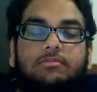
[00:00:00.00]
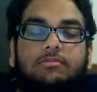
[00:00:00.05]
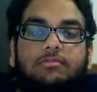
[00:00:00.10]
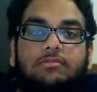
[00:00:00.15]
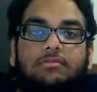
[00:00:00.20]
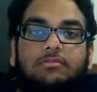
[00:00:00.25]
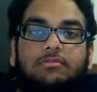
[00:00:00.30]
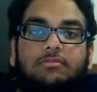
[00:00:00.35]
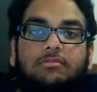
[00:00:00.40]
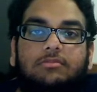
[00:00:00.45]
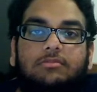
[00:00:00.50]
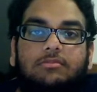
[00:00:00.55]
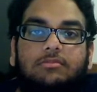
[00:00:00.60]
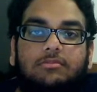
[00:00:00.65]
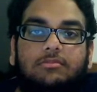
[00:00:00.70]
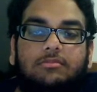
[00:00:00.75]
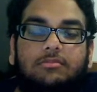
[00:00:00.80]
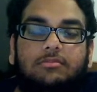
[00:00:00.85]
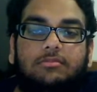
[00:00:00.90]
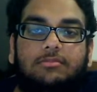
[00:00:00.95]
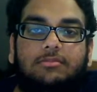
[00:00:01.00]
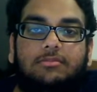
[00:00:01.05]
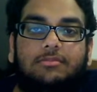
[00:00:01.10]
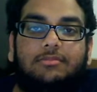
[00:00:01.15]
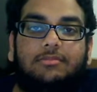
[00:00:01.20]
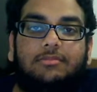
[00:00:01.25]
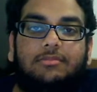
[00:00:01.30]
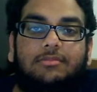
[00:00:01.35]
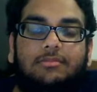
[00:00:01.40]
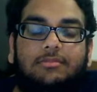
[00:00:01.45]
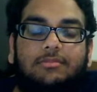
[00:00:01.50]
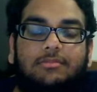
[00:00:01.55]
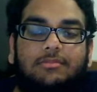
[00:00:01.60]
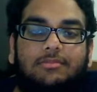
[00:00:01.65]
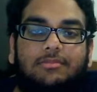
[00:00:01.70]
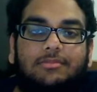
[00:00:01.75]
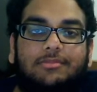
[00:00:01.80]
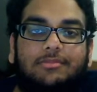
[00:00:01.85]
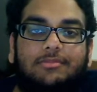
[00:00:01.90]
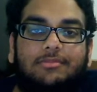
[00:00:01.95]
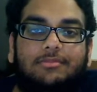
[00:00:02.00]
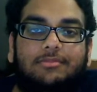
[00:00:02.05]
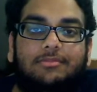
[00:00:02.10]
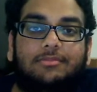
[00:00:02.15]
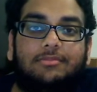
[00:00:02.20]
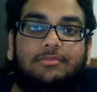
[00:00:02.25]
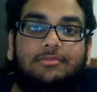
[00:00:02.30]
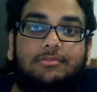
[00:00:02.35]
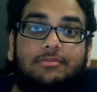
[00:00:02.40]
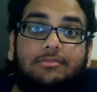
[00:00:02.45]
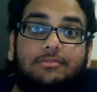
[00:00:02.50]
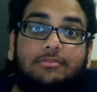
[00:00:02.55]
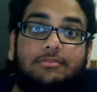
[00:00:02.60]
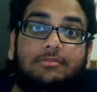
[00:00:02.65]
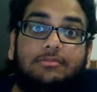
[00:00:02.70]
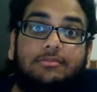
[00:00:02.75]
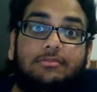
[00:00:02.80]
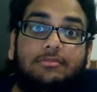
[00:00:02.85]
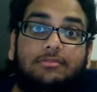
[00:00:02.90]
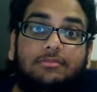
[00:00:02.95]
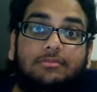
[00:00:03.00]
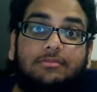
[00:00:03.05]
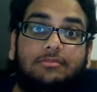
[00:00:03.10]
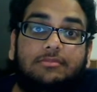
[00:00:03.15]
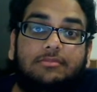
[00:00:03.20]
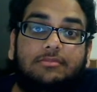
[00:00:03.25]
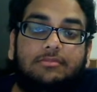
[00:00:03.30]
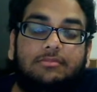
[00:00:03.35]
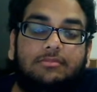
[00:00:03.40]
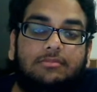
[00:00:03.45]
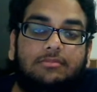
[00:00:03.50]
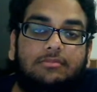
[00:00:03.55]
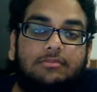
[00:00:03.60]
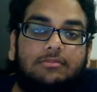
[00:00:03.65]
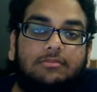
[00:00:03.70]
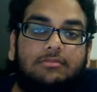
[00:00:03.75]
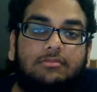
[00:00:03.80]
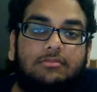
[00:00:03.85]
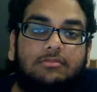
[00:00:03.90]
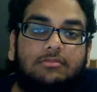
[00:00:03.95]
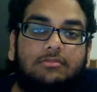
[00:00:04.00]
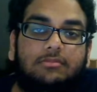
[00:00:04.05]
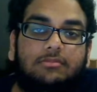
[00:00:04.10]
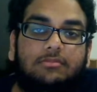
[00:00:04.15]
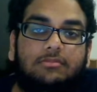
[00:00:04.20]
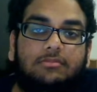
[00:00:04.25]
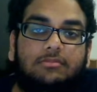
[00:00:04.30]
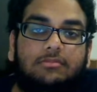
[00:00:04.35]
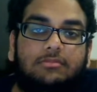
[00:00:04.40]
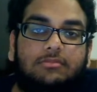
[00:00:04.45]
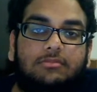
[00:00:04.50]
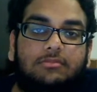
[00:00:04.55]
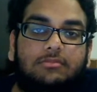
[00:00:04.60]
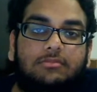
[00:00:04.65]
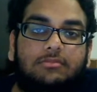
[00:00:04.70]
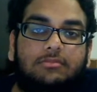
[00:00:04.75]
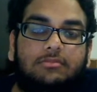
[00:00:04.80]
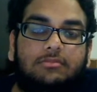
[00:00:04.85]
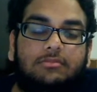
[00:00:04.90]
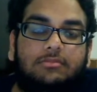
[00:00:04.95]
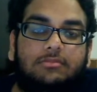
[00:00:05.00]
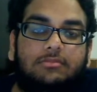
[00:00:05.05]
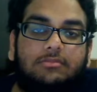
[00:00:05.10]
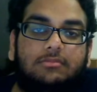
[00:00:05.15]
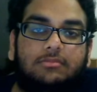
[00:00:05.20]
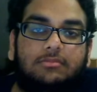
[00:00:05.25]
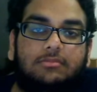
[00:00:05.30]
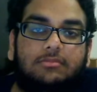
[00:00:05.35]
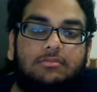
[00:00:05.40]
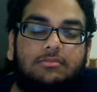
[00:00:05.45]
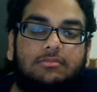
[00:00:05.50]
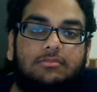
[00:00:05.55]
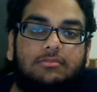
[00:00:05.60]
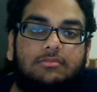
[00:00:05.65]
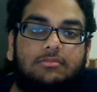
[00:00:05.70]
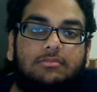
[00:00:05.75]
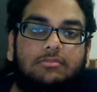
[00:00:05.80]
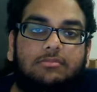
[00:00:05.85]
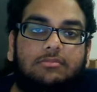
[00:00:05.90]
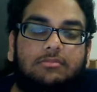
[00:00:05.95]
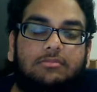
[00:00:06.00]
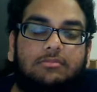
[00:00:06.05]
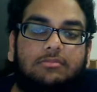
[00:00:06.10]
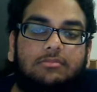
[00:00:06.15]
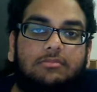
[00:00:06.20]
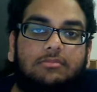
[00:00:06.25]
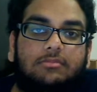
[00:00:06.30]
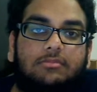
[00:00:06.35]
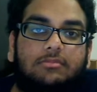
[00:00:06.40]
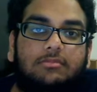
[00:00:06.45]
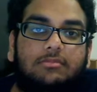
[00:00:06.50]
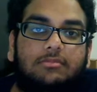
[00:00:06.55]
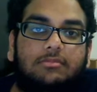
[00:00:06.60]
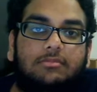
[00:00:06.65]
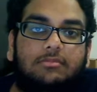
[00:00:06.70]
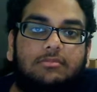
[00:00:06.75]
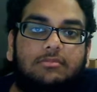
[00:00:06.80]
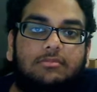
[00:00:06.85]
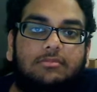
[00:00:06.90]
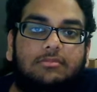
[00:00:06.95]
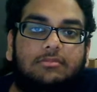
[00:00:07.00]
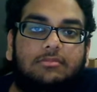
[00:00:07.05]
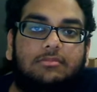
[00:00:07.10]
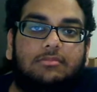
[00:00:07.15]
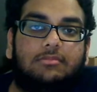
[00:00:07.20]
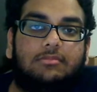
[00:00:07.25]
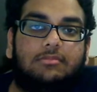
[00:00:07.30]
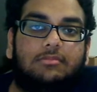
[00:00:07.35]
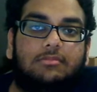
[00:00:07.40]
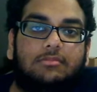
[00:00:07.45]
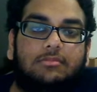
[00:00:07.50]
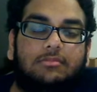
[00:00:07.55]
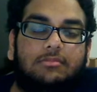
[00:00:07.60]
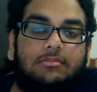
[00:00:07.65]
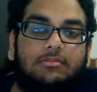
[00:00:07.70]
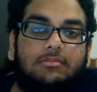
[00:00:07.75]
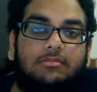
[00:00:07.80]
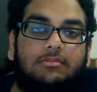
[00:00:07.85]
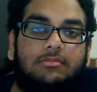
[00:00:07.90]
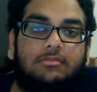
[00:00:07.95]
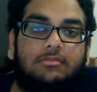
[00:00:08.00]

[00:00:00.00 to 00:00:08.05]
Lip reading: (not speaking)